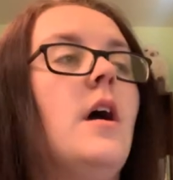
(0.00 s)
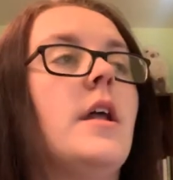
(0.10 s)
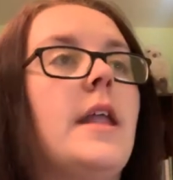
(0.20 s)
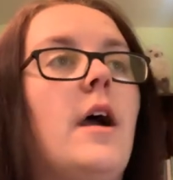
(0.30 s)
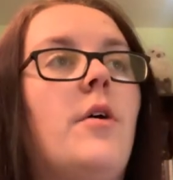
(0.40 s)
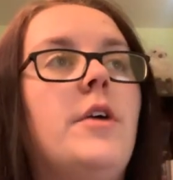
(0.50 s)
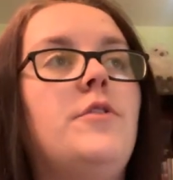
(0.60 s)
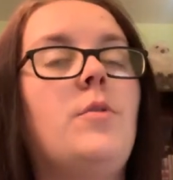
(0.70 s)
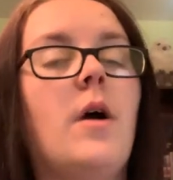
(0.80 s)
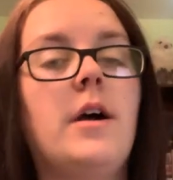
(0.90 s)
Now, if
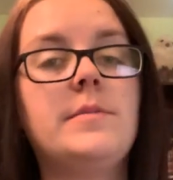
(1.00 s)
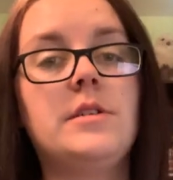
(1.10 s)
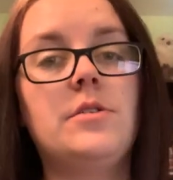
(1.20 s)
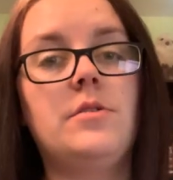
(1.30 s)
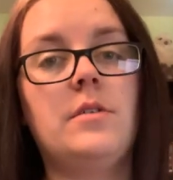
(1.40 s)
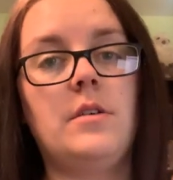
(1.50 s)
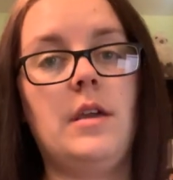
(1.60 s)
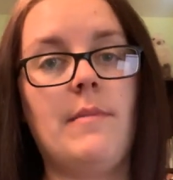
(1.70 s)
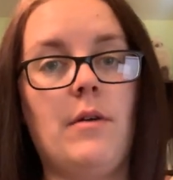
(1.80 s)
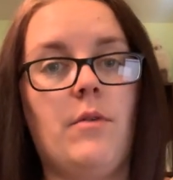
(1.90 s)
you opt to do the
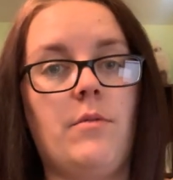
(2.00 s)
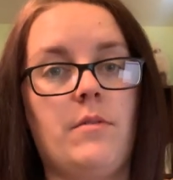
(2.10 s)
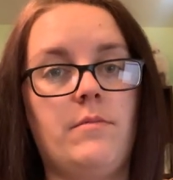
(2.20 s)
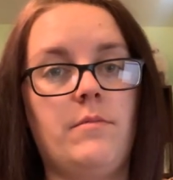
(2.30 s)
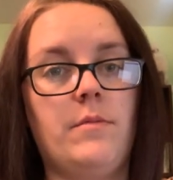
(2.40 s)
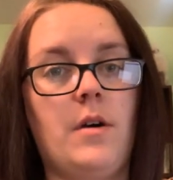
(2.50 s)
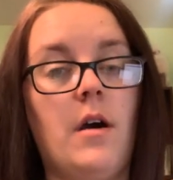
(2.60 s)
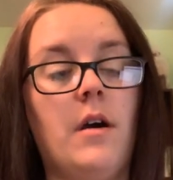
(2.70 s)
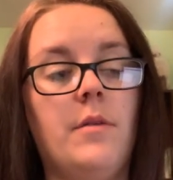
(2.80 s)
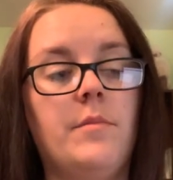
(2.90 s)
email
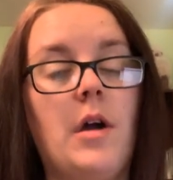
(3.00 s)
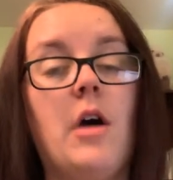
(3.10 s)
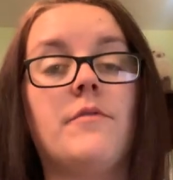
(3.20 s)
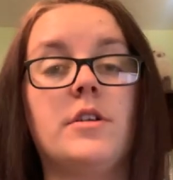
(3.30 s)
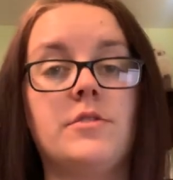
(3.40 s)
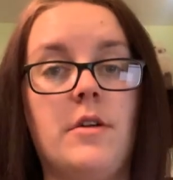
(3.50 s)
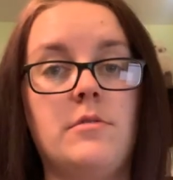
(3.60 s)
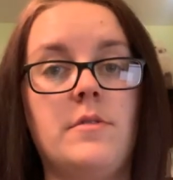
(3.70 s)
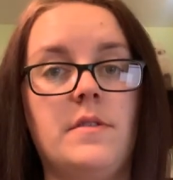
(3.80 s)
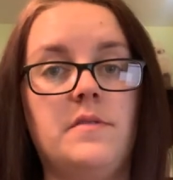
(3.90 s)
conference
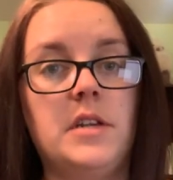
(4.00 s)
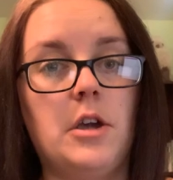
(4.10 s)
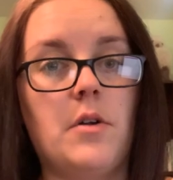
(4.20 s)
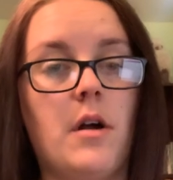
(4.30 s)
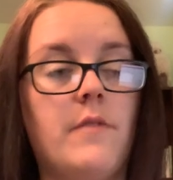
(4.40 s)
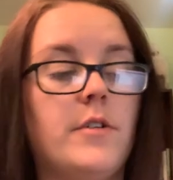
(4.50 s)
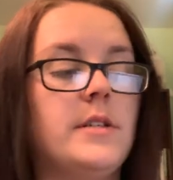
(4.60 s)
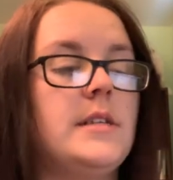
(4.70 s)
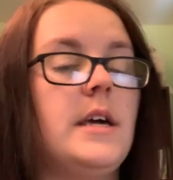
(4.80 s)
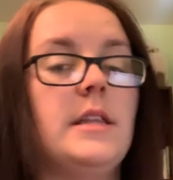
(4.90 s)
rather than the video
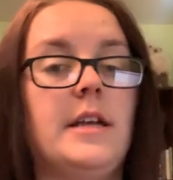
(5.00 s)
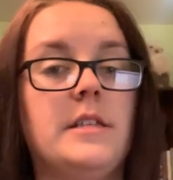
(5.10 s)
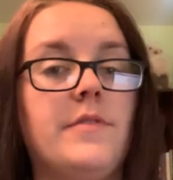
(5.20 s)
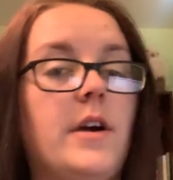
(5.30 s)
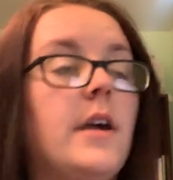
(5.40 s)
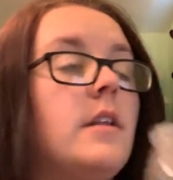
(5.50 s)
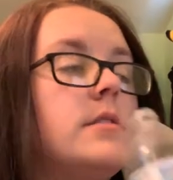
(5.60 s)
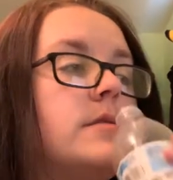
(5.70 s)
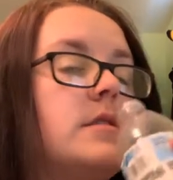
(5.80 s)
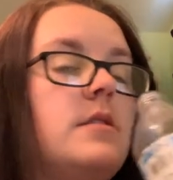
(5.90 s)
conference, that's fine.
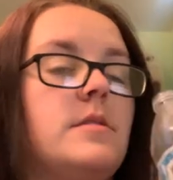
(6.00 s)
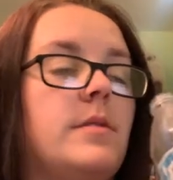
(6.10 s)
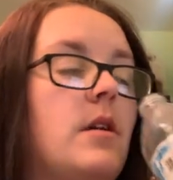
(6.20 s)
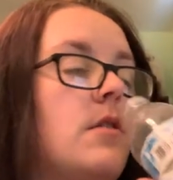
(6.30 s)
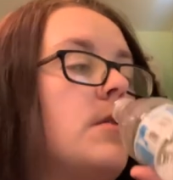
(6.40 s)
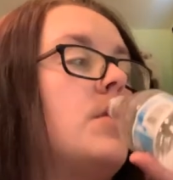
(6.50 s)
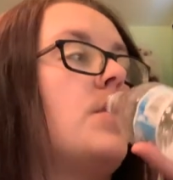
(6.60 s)
Excuse me, y'all.